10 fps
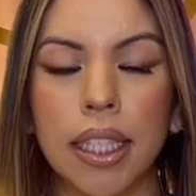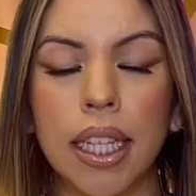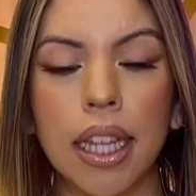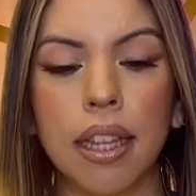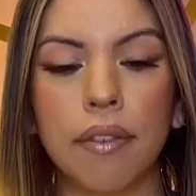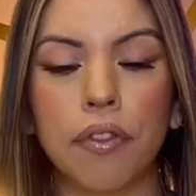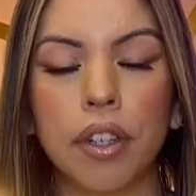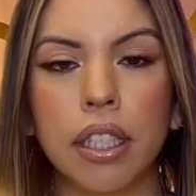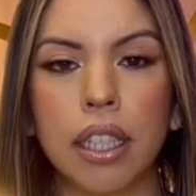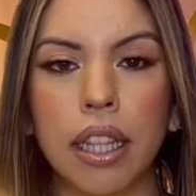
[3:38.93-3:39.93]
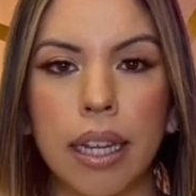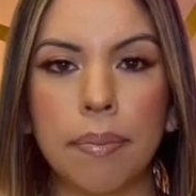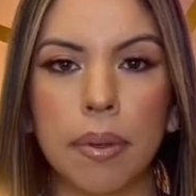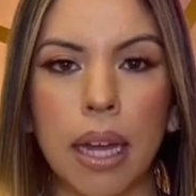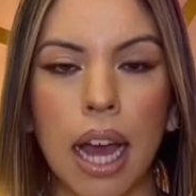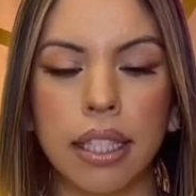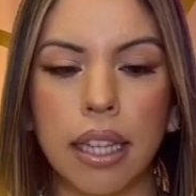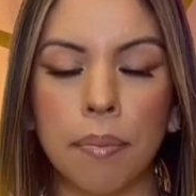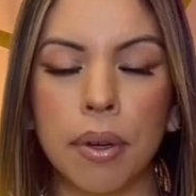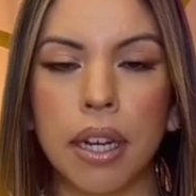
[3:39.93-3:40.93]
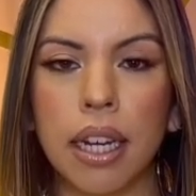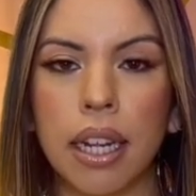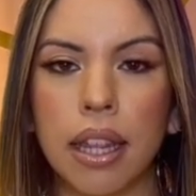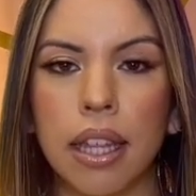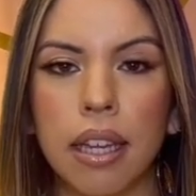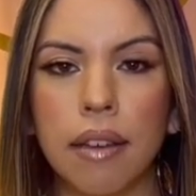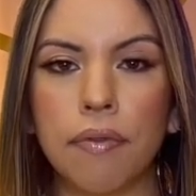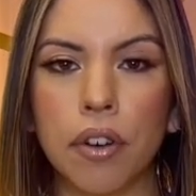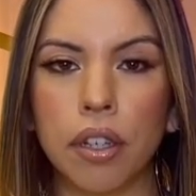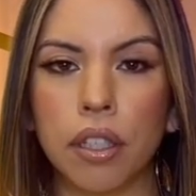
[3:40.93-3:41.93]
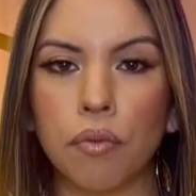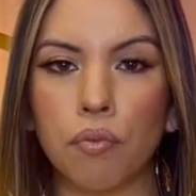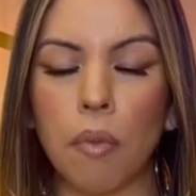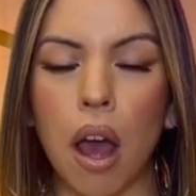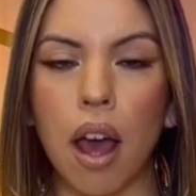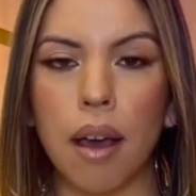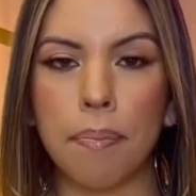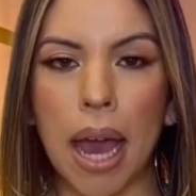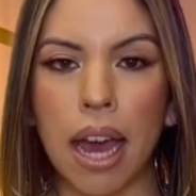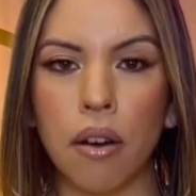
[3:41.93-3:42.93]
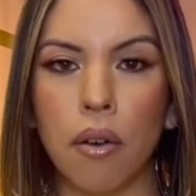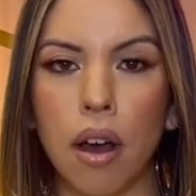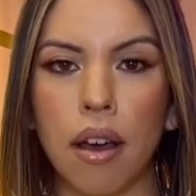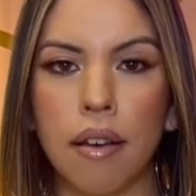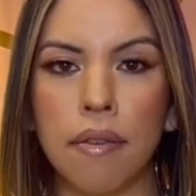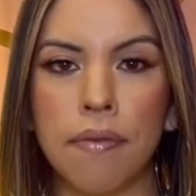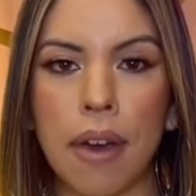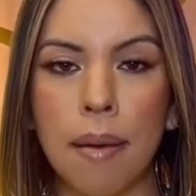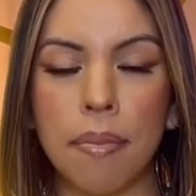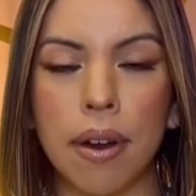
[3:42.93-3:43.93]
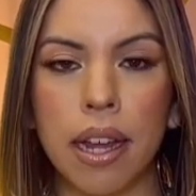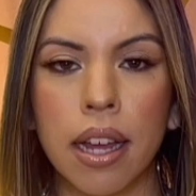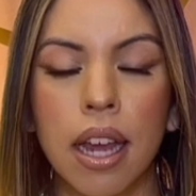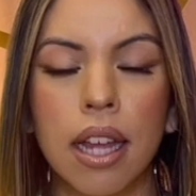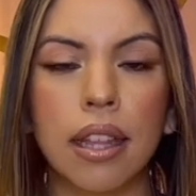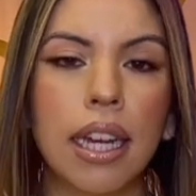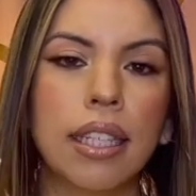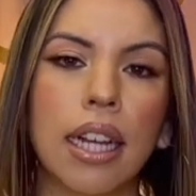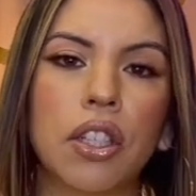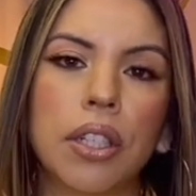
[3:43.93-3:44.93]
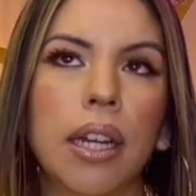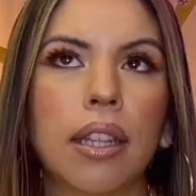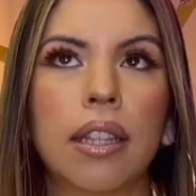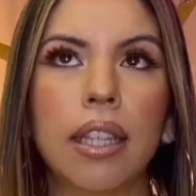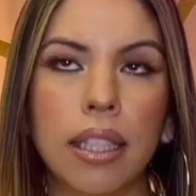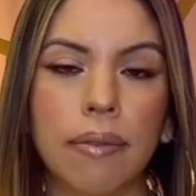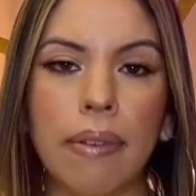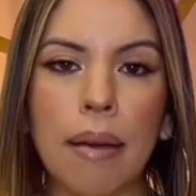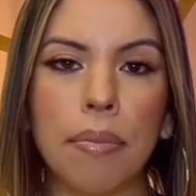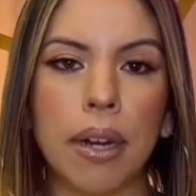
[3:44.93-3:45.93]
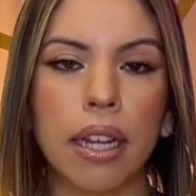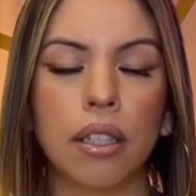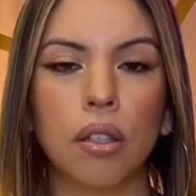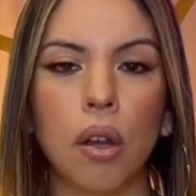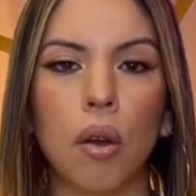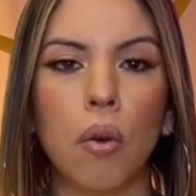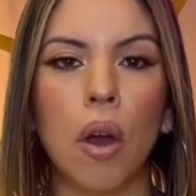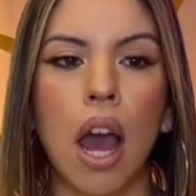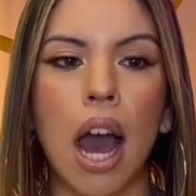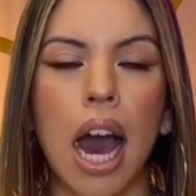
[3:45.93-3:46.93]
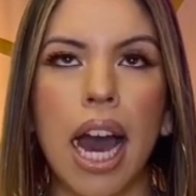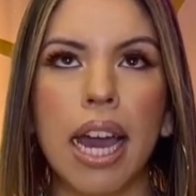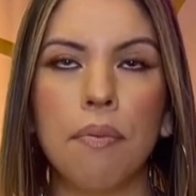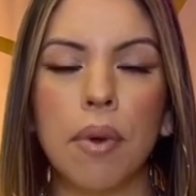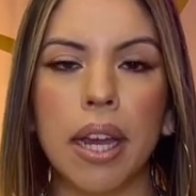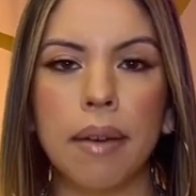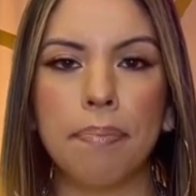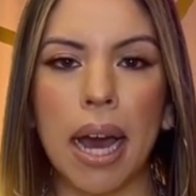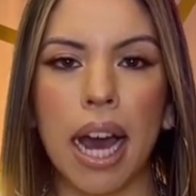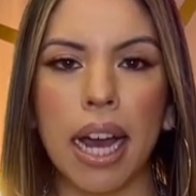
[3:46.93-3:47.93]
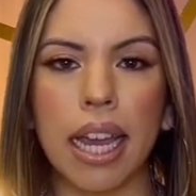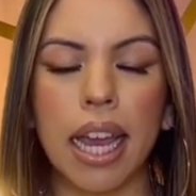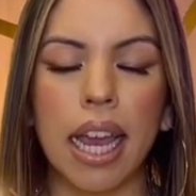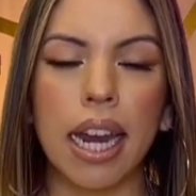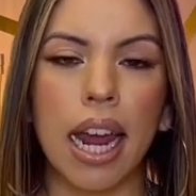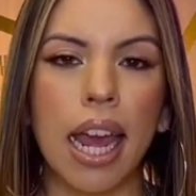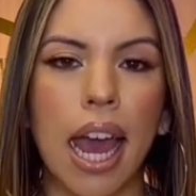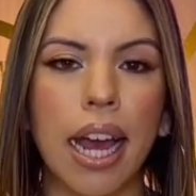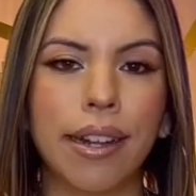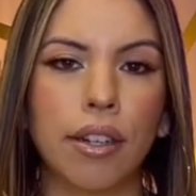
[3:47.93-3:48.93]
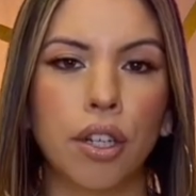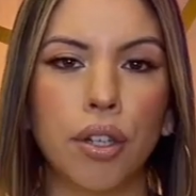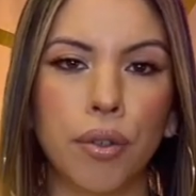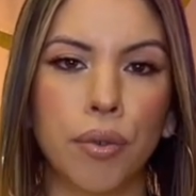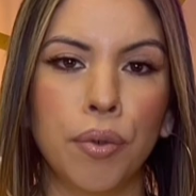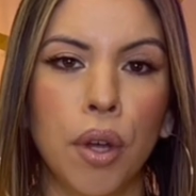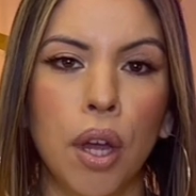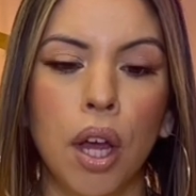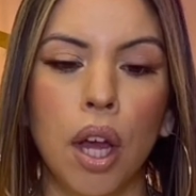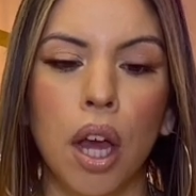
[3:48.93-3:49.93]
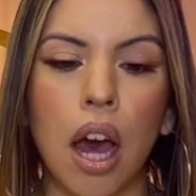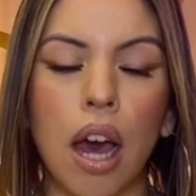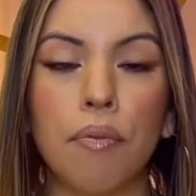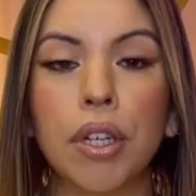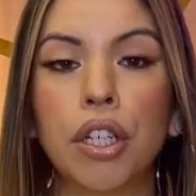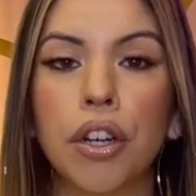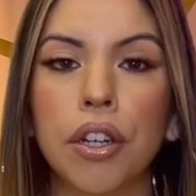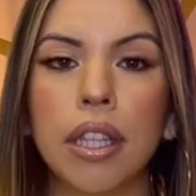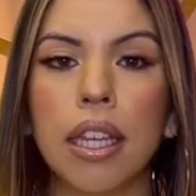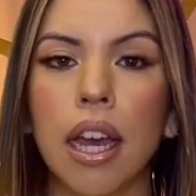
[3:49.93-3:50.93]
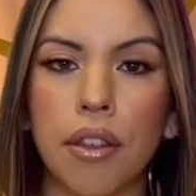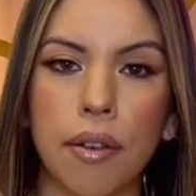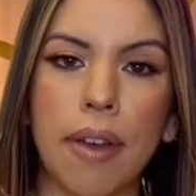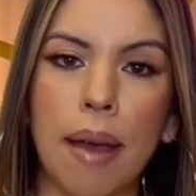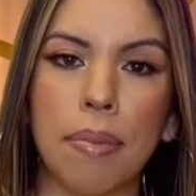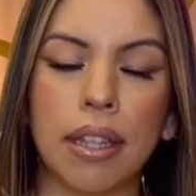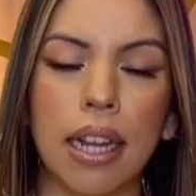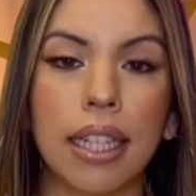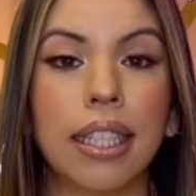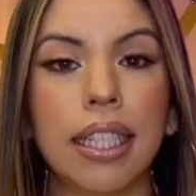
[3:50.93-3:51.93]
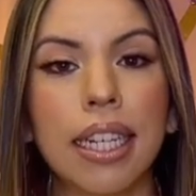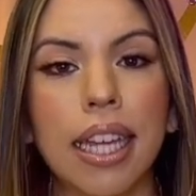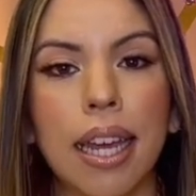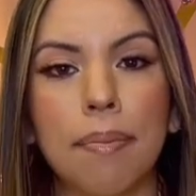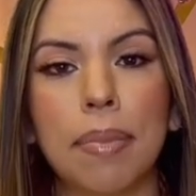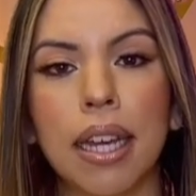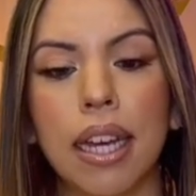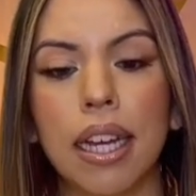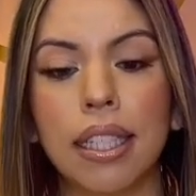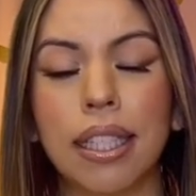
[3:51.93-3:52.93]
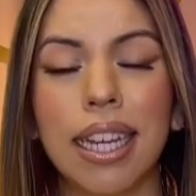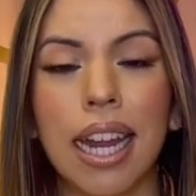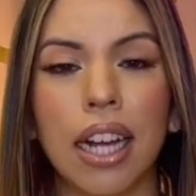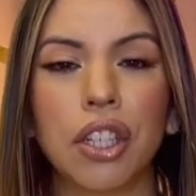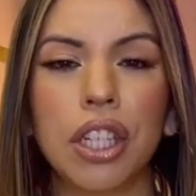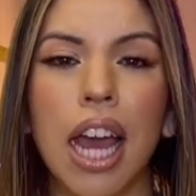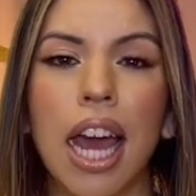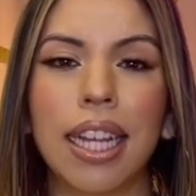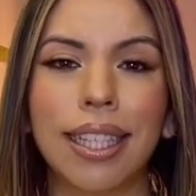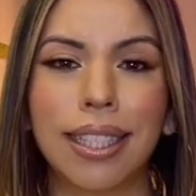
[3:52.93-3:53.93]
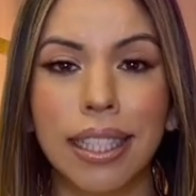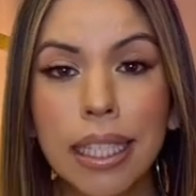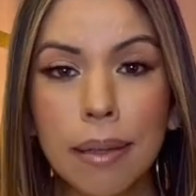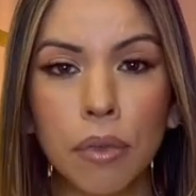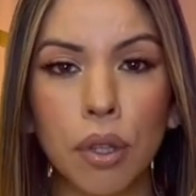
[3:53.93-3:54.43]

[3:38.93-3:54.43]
in the first clip, as I'm putting in the first panel of fabric, that is actually not this fabric. So I went back and I had to return the other fabric that I did get because it actually had a seam. I